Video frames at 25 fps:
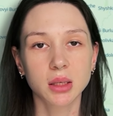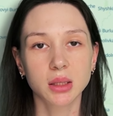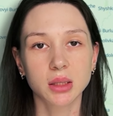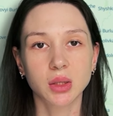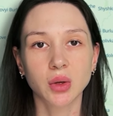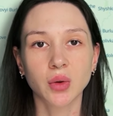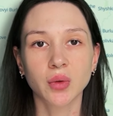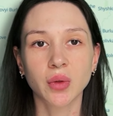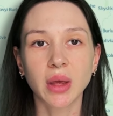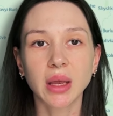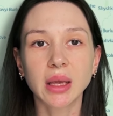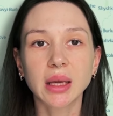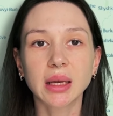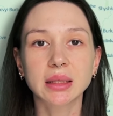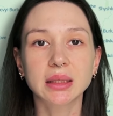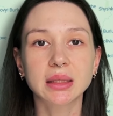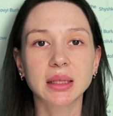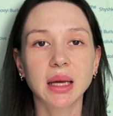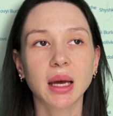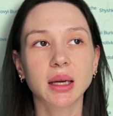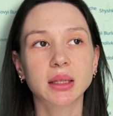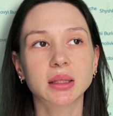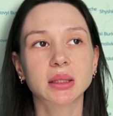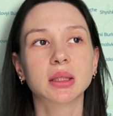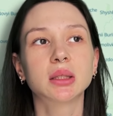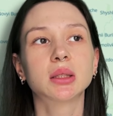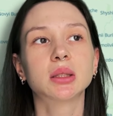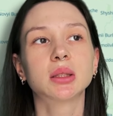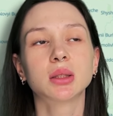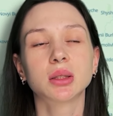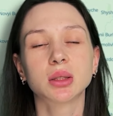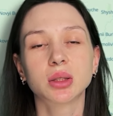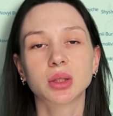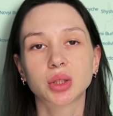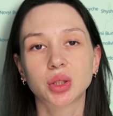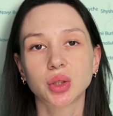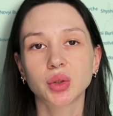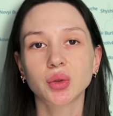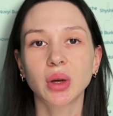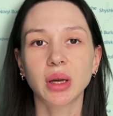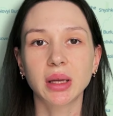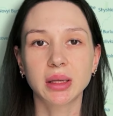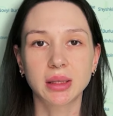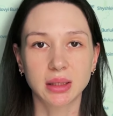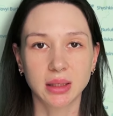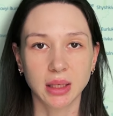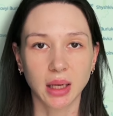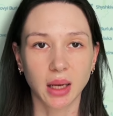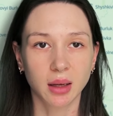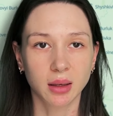So they conducted two
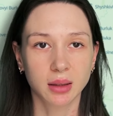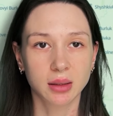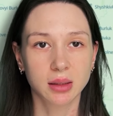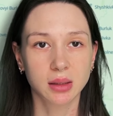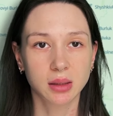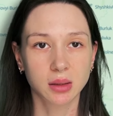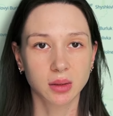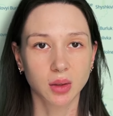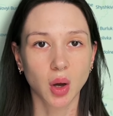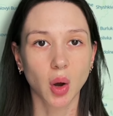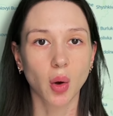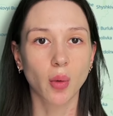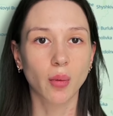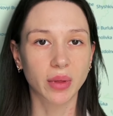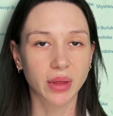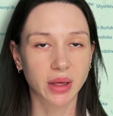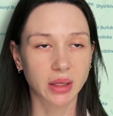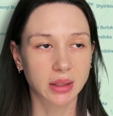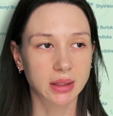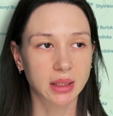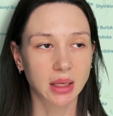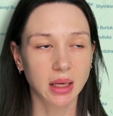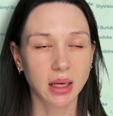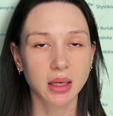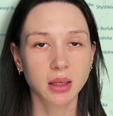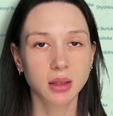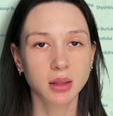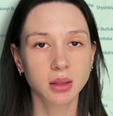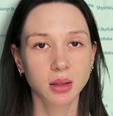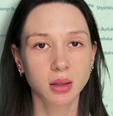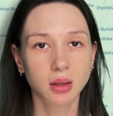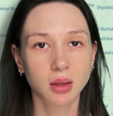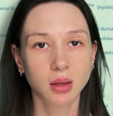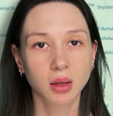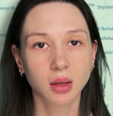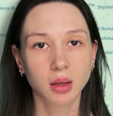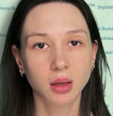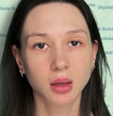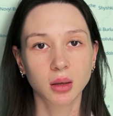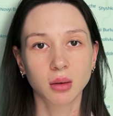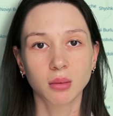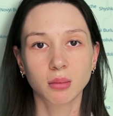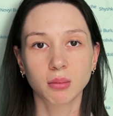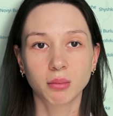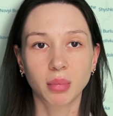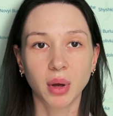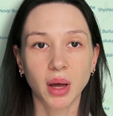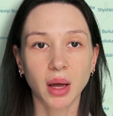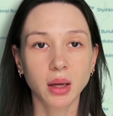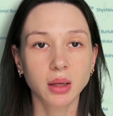attacks over the day,
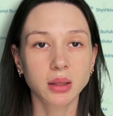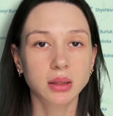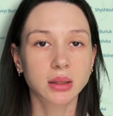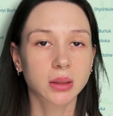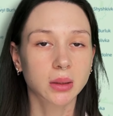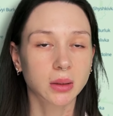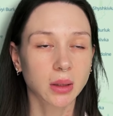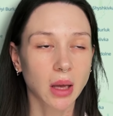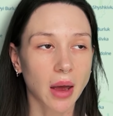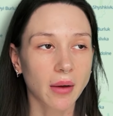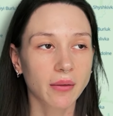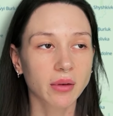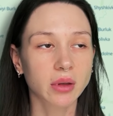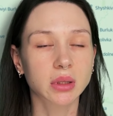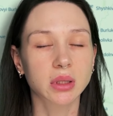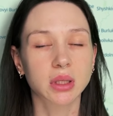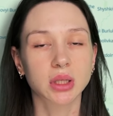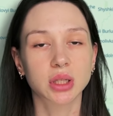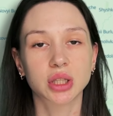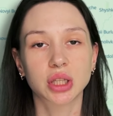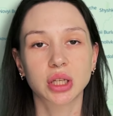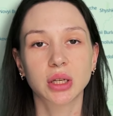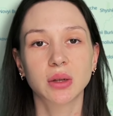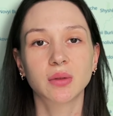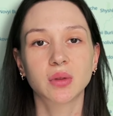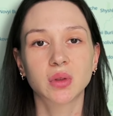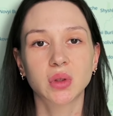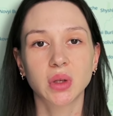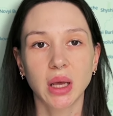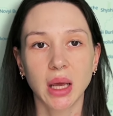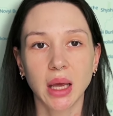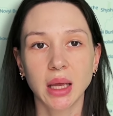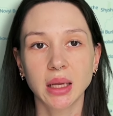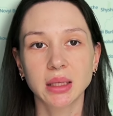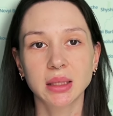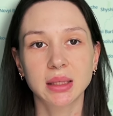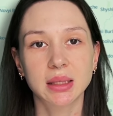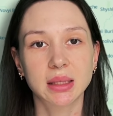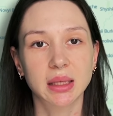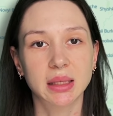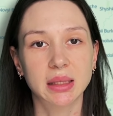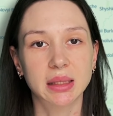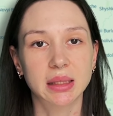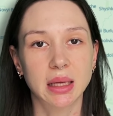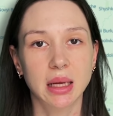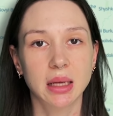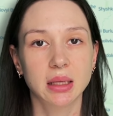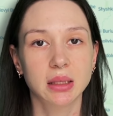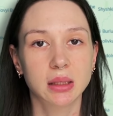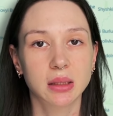but haven't achieved any
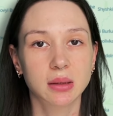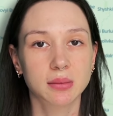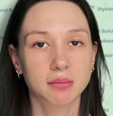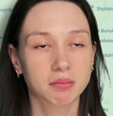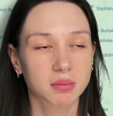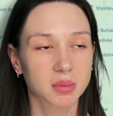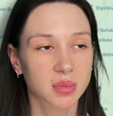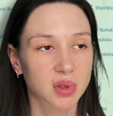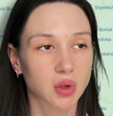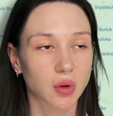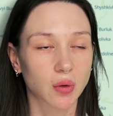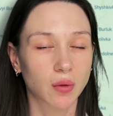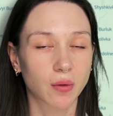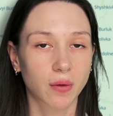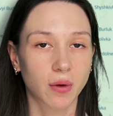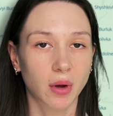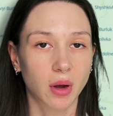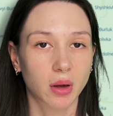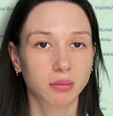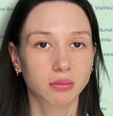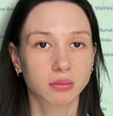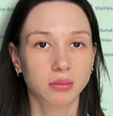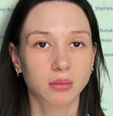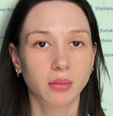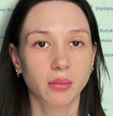success so far.